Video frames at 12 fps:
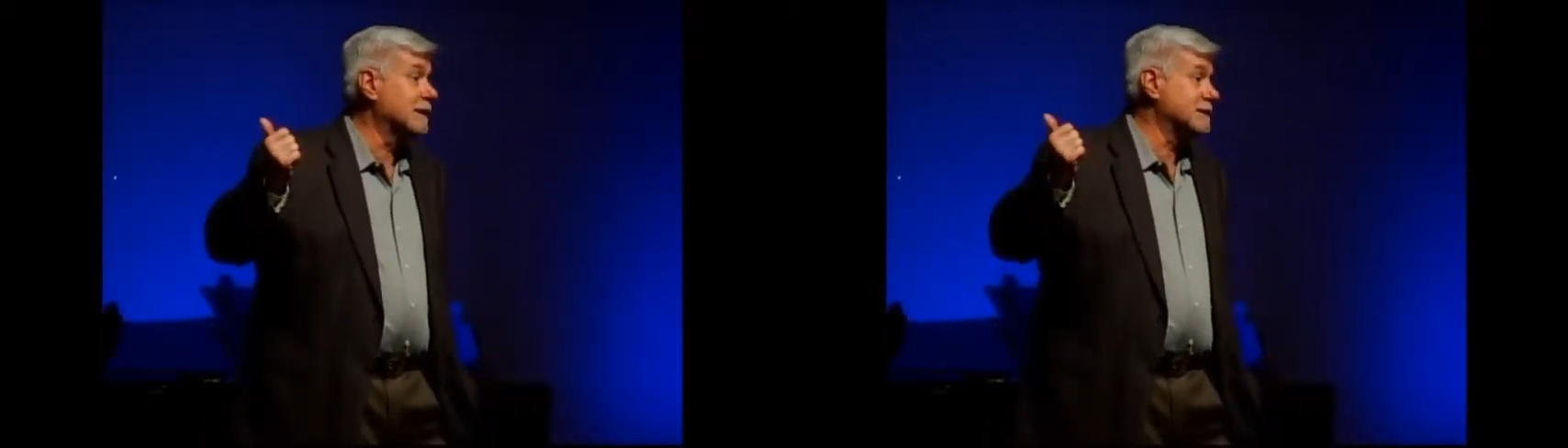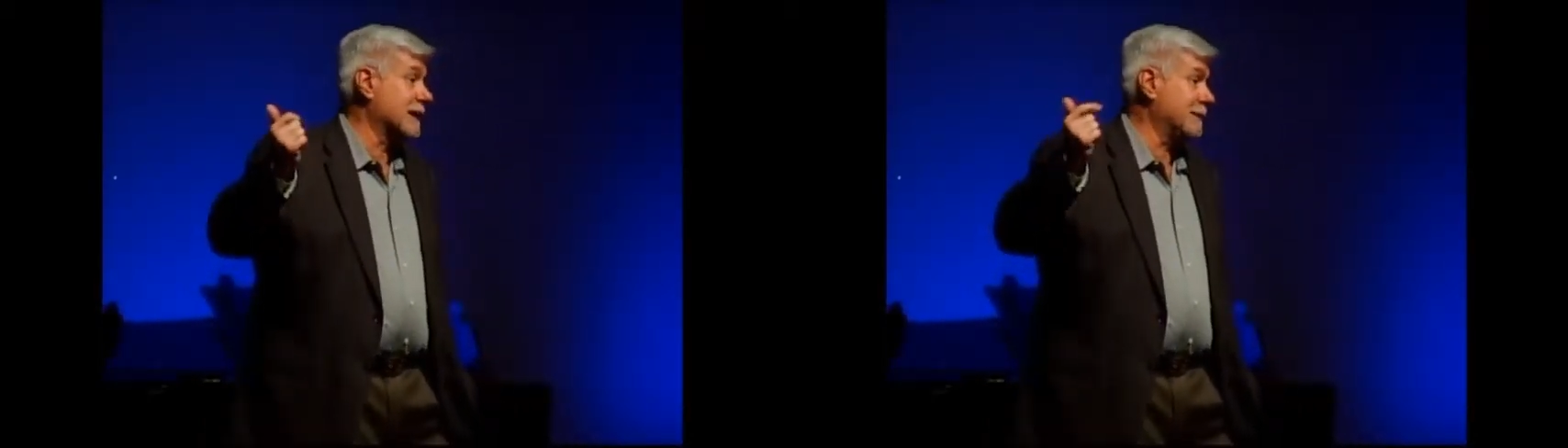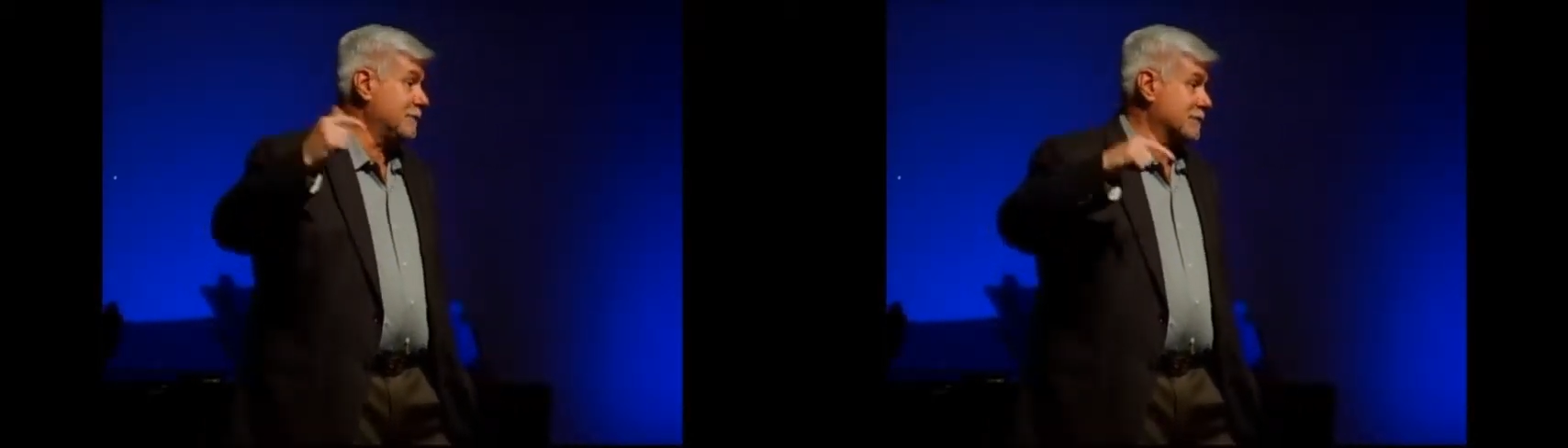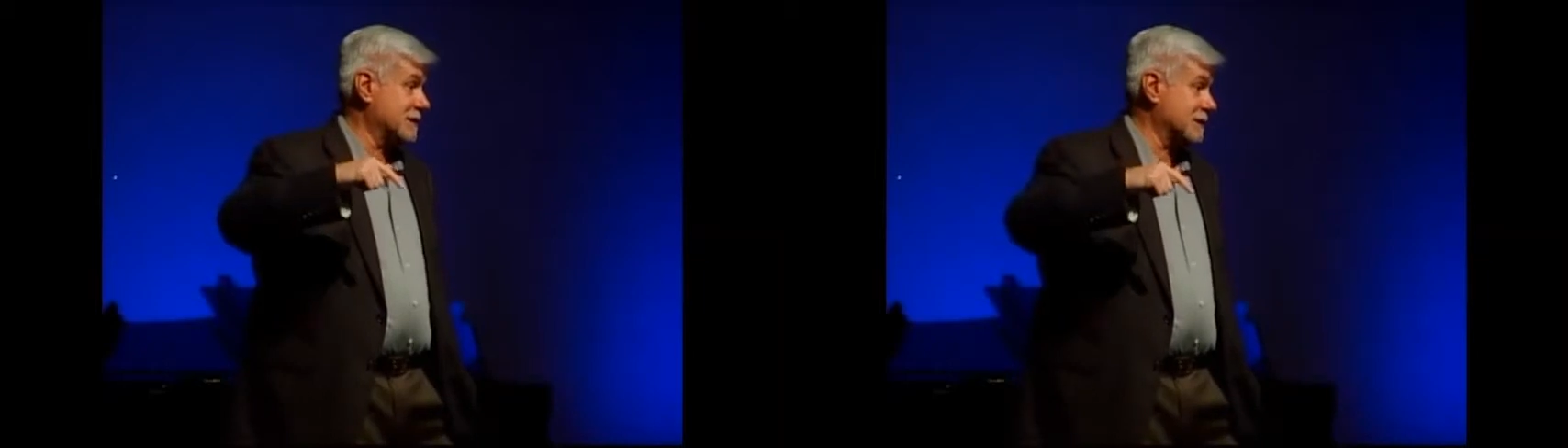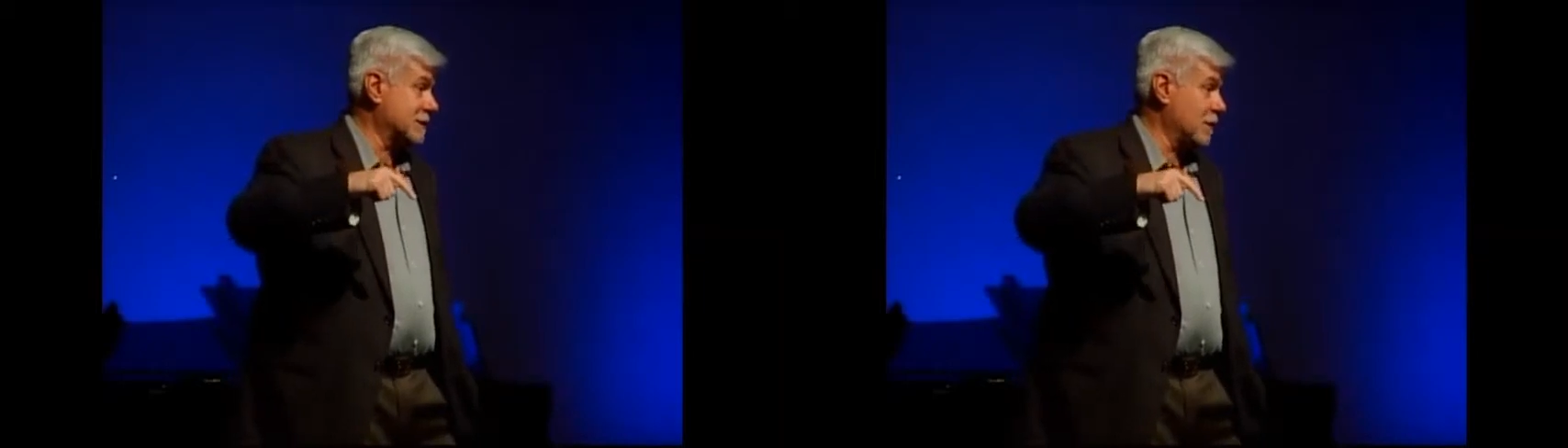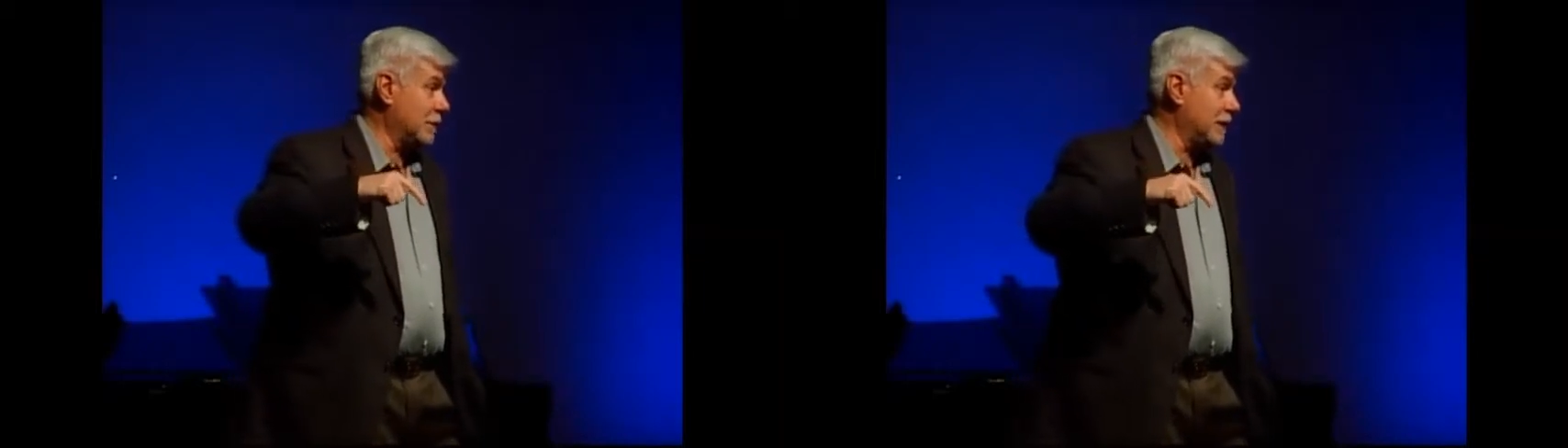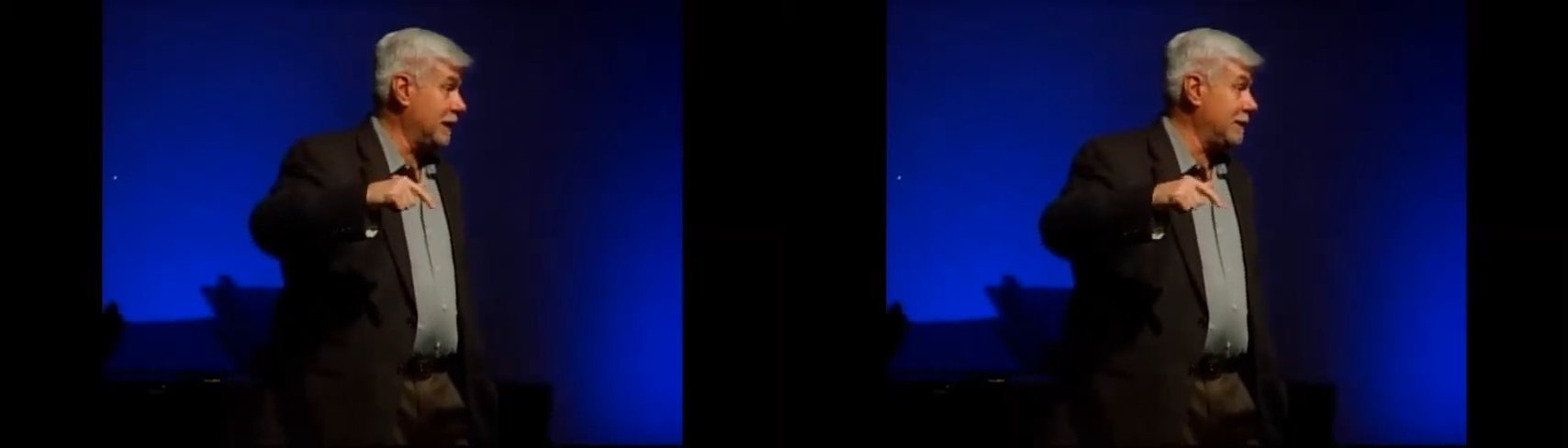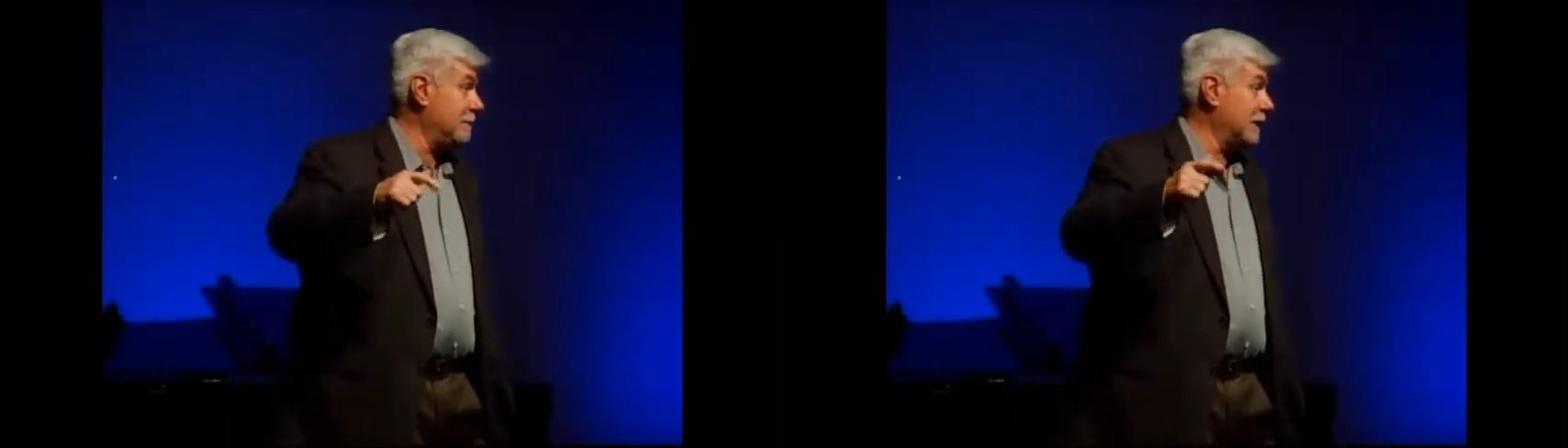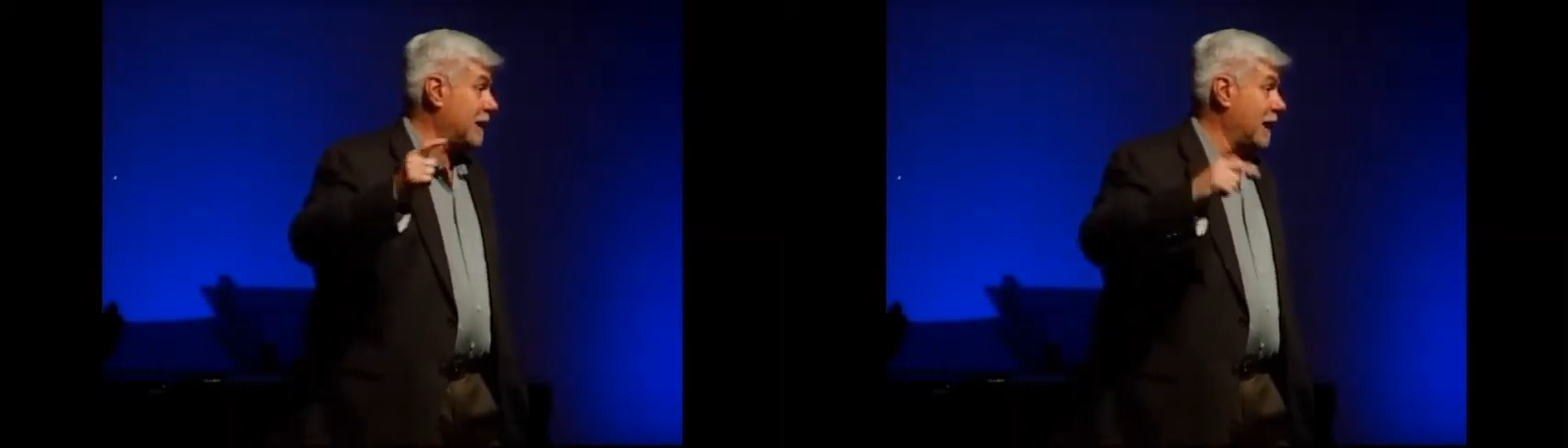Samuel says, go get
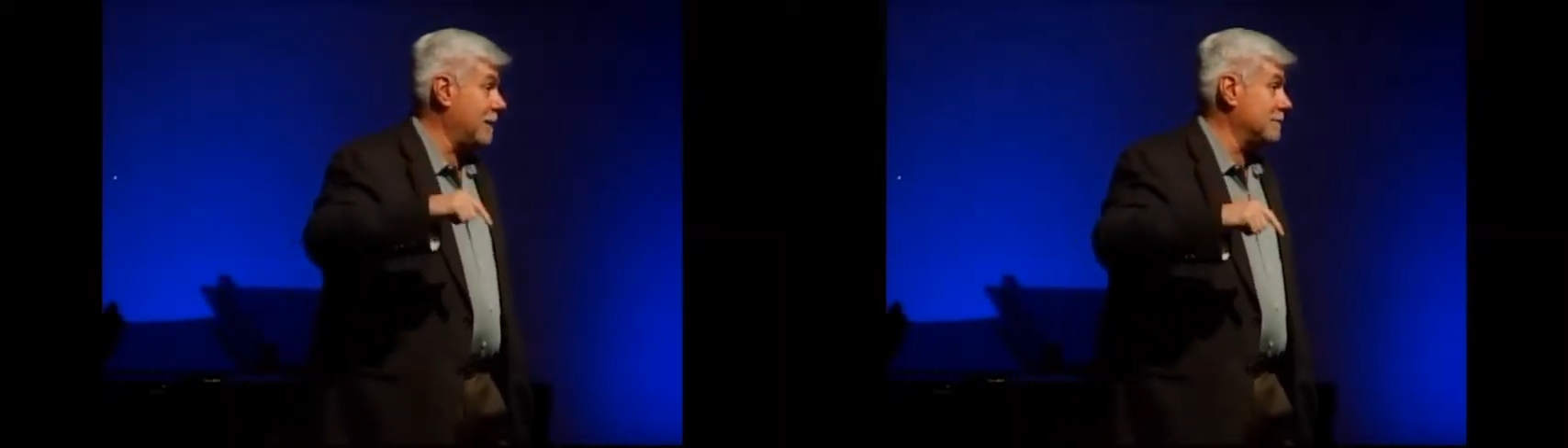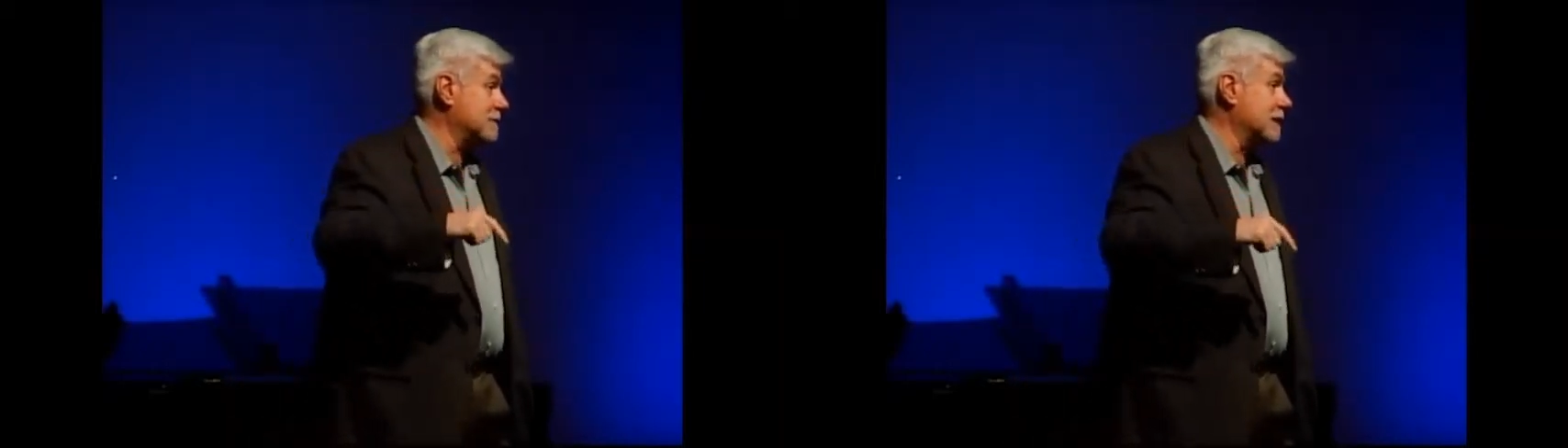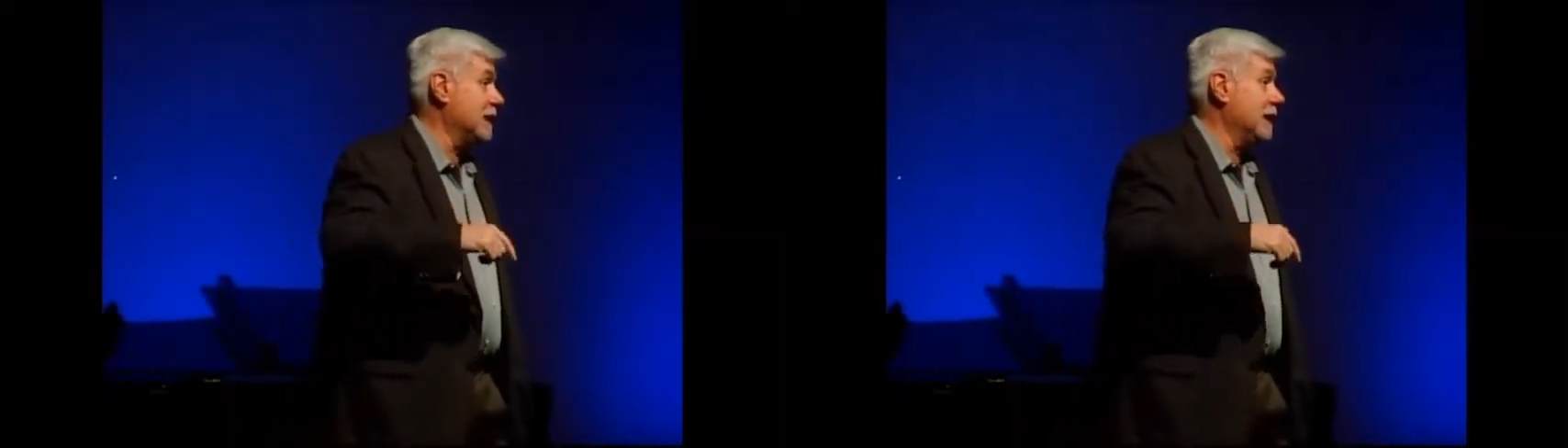him. He comes.